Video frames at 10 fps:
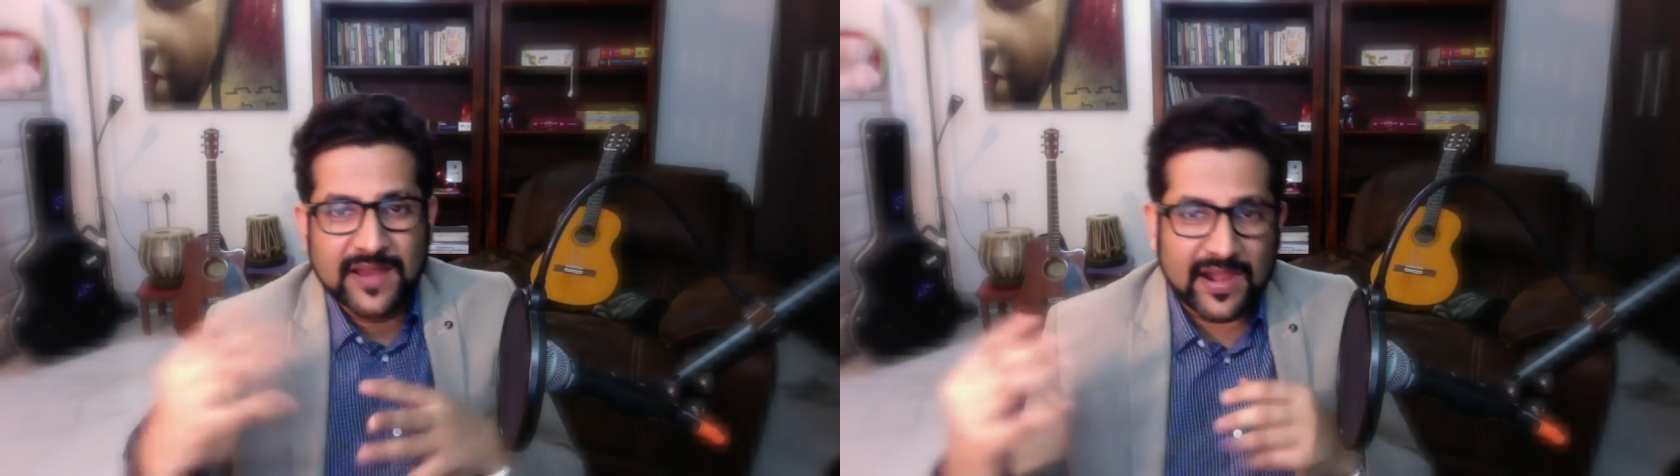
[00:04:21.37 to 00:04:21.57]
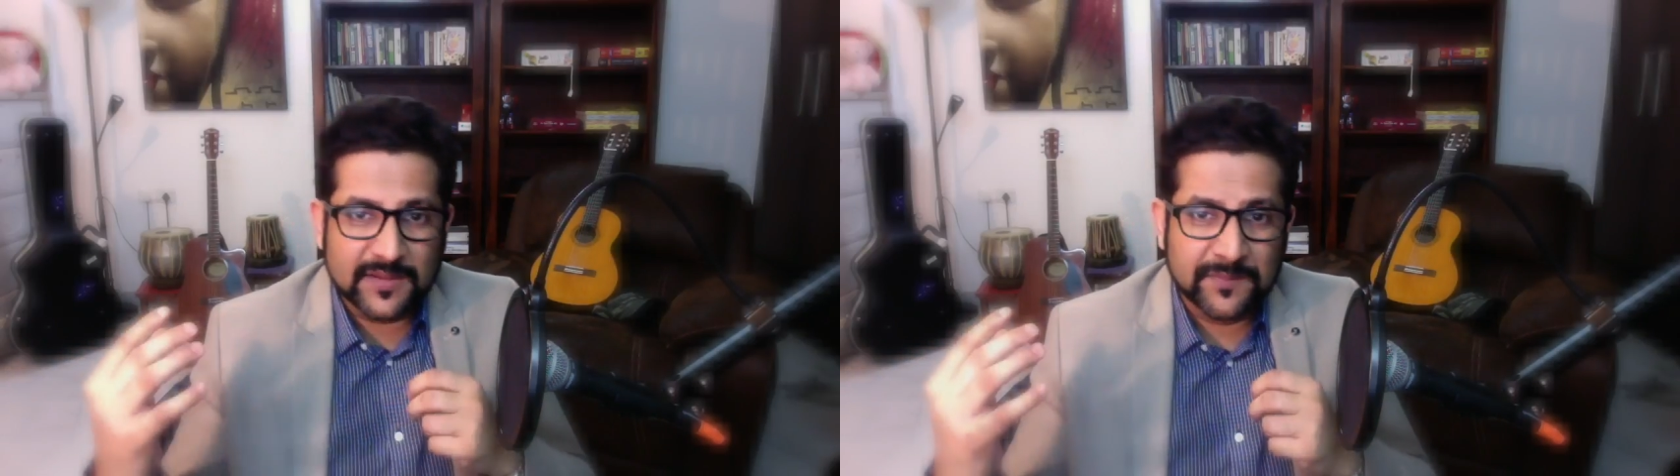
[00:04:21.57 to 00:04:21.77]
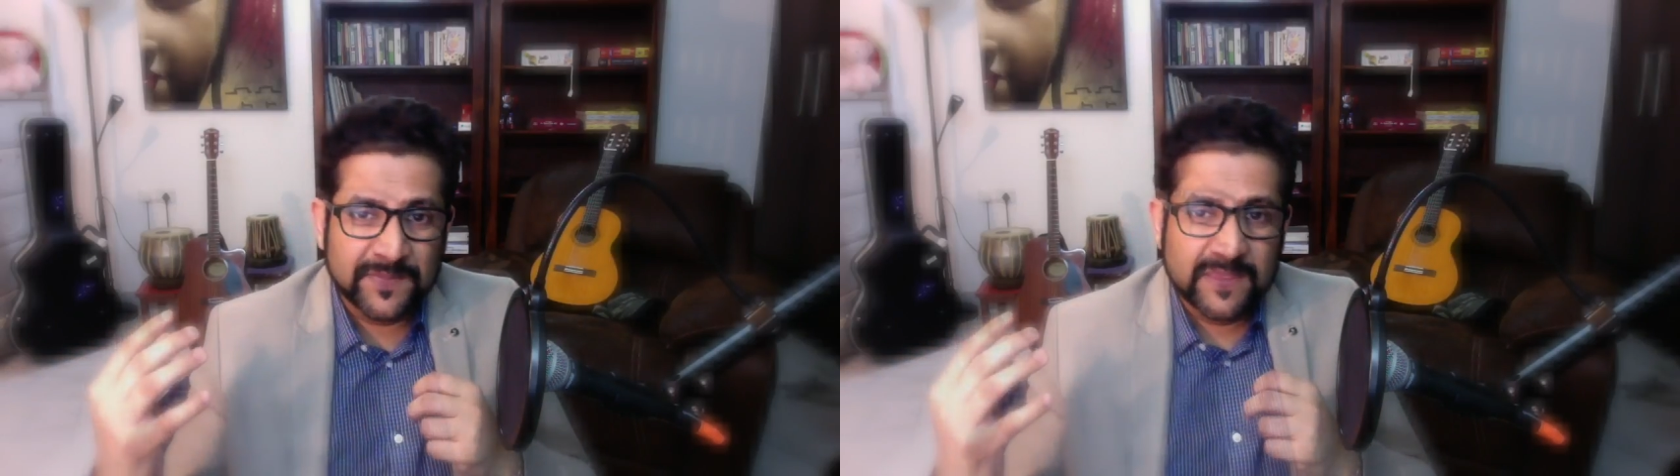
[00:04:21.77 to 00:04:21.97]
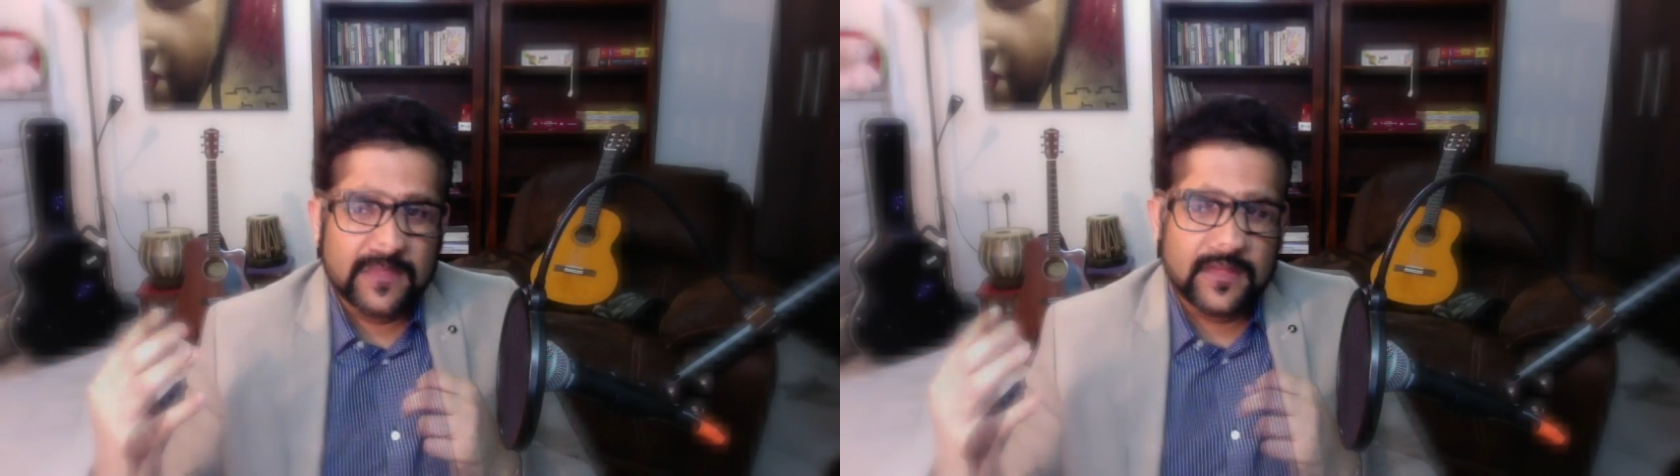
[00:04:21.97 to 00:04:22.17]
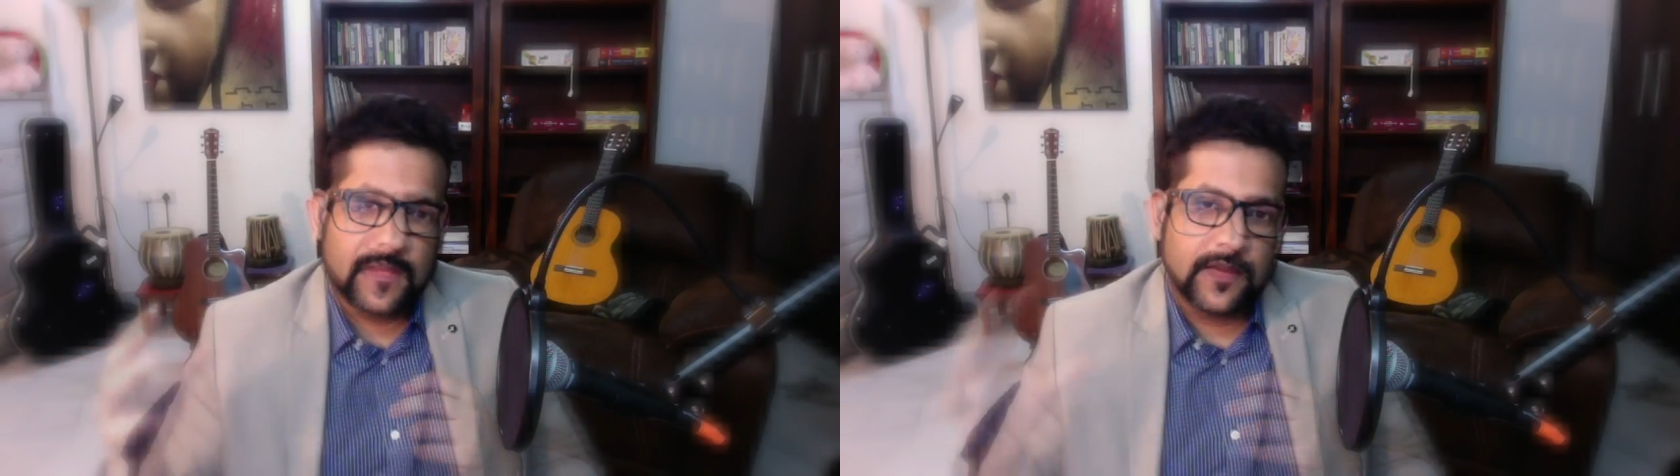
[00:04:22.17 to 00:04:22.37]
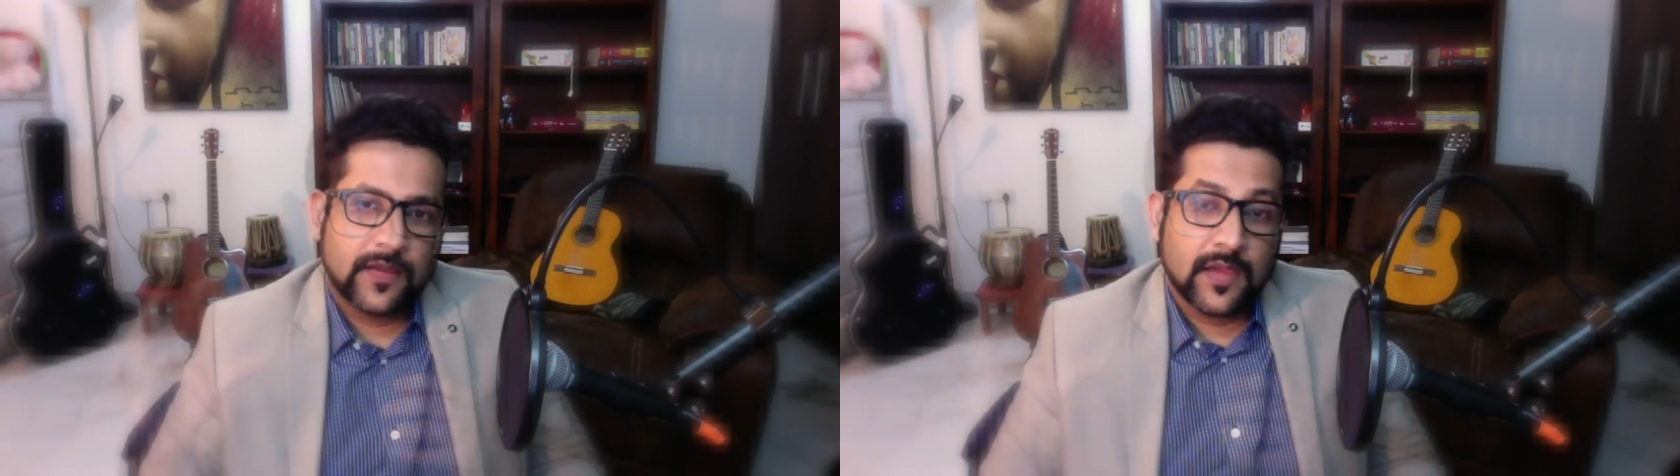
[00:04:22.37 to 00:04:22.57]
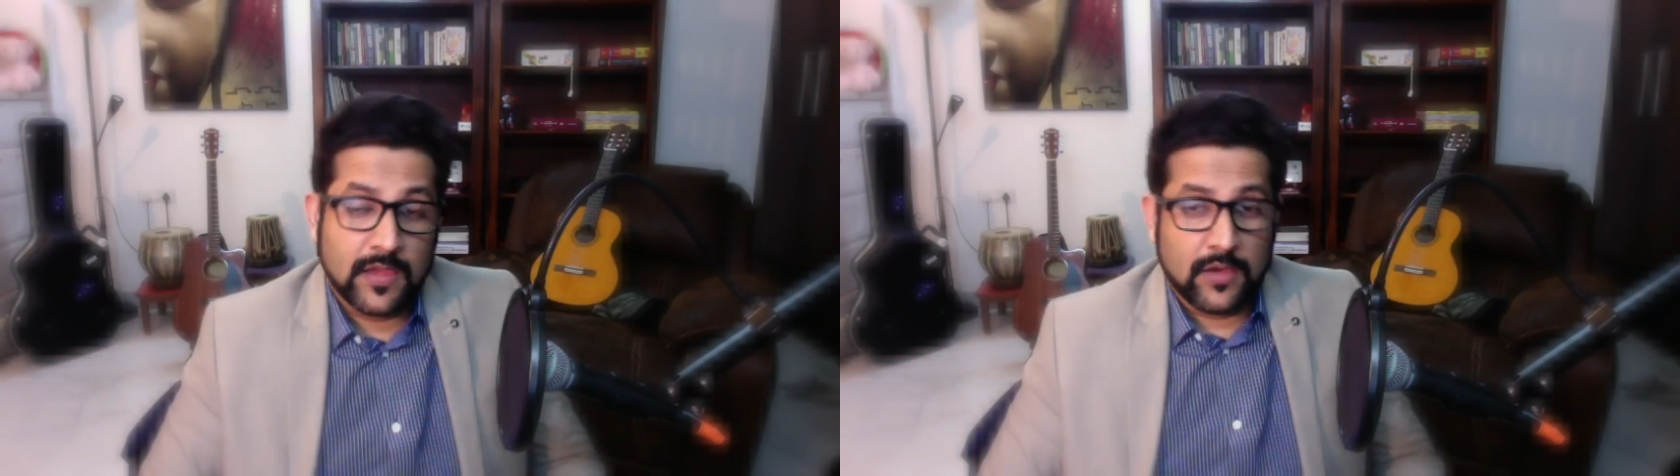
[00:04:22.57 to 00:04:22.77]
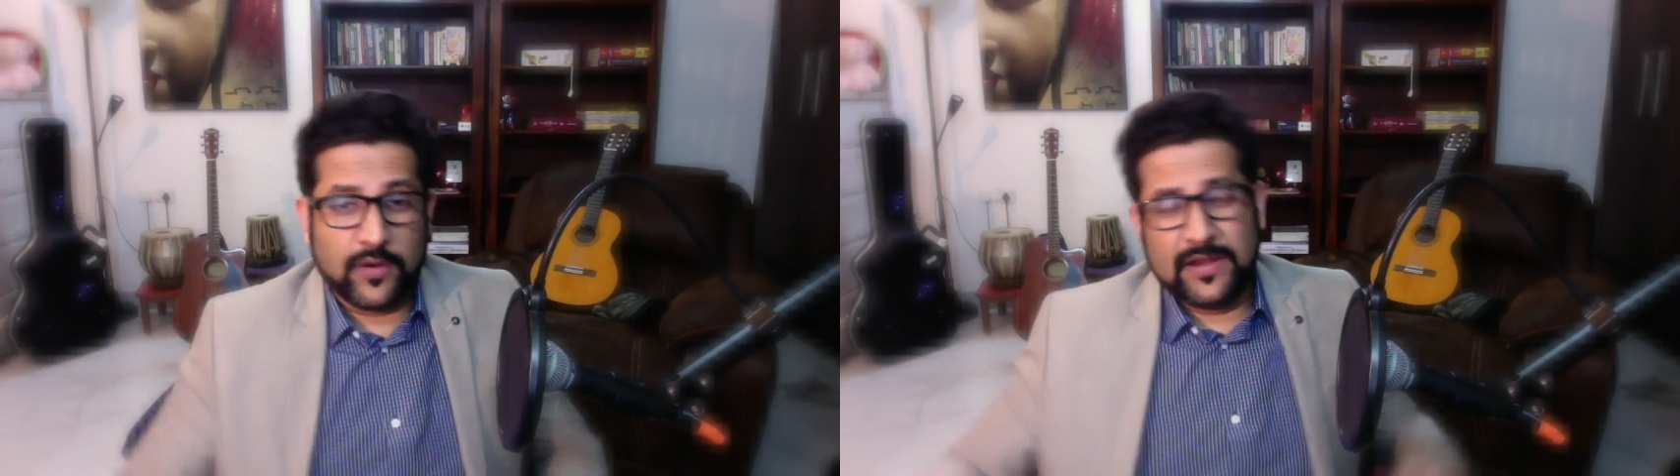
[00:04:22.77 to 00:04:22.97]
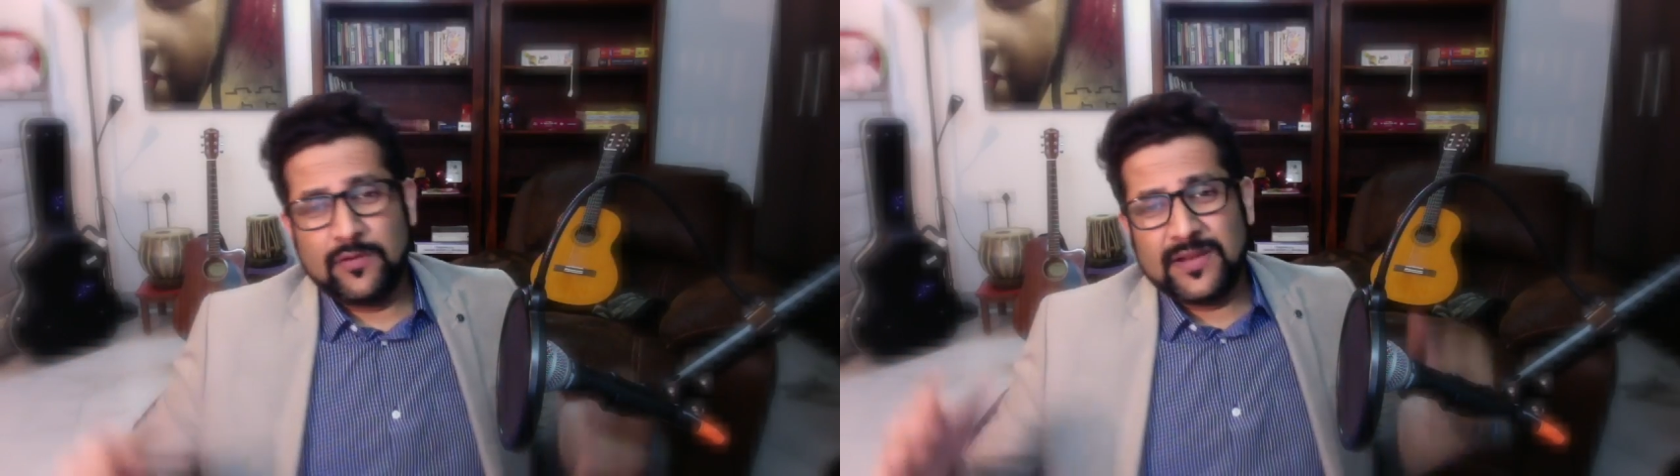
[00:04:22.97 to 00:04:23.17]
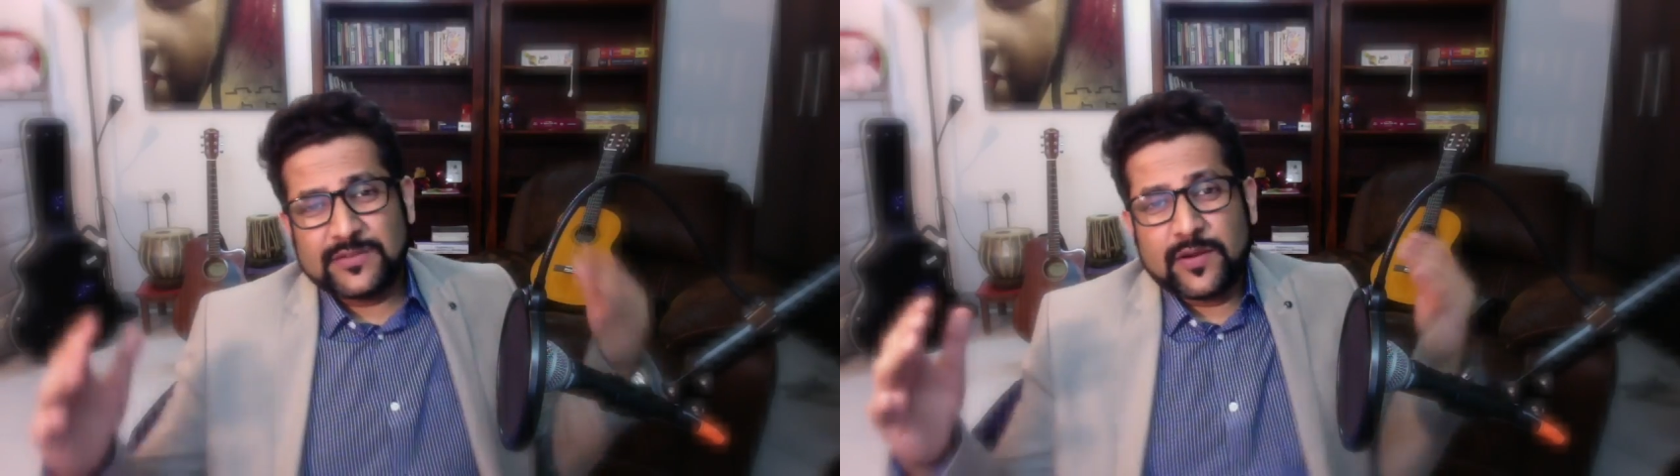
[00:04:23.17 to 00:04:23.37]
hand. Okay, now
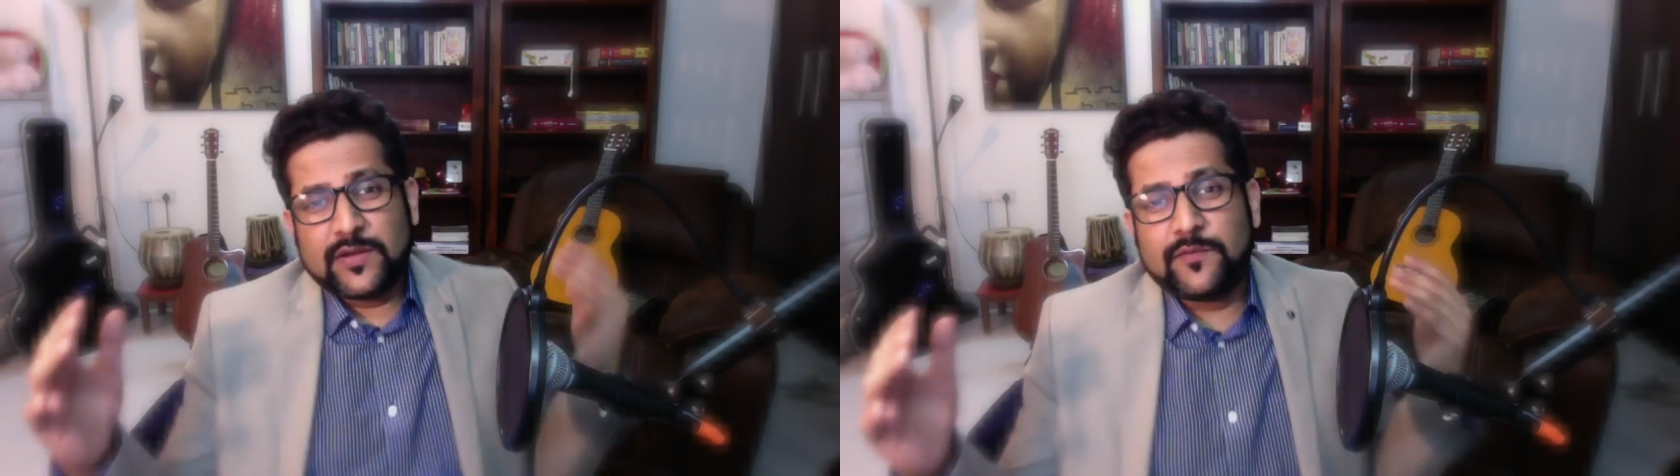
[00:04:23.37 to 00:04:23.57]
let's look at the